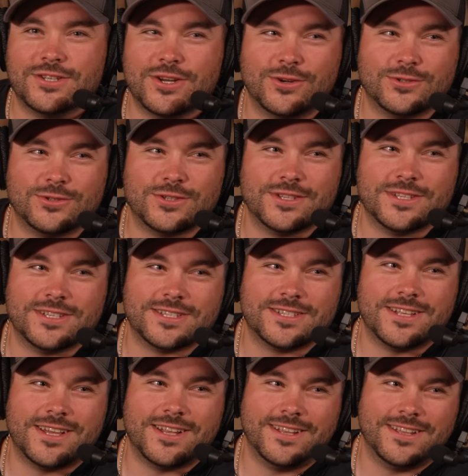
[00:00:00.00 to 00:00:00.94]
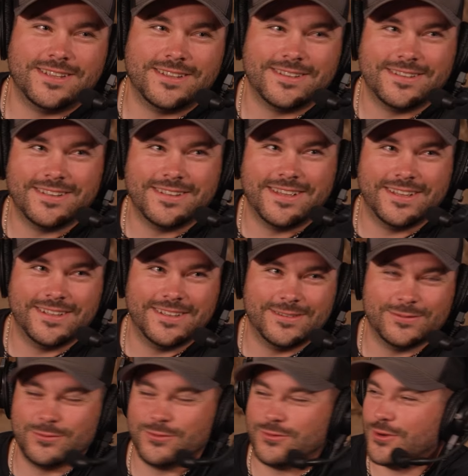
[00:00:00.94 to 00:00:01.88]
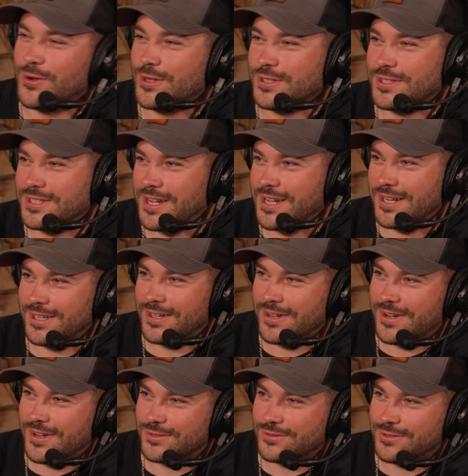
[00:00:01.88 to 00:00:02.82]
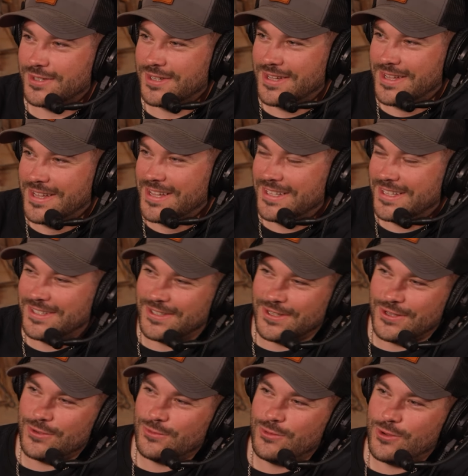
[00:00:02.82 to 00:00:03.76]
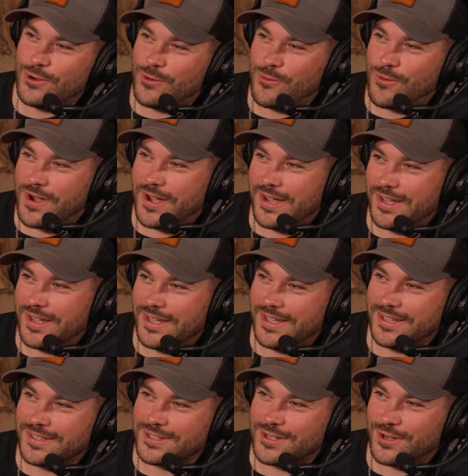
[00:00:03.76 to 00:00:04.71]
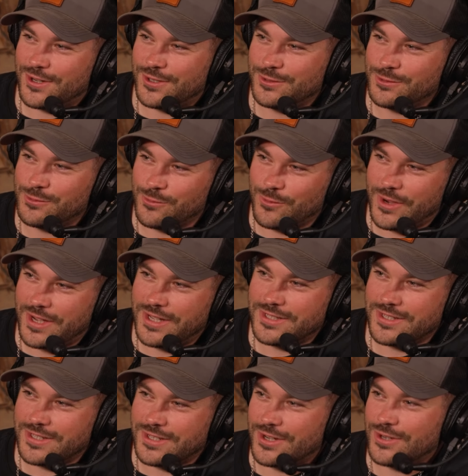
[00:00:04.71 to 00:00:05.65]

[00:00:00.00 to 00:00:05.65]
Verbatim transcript: a toast to this study for us signing off. Do you know why it's called Raise a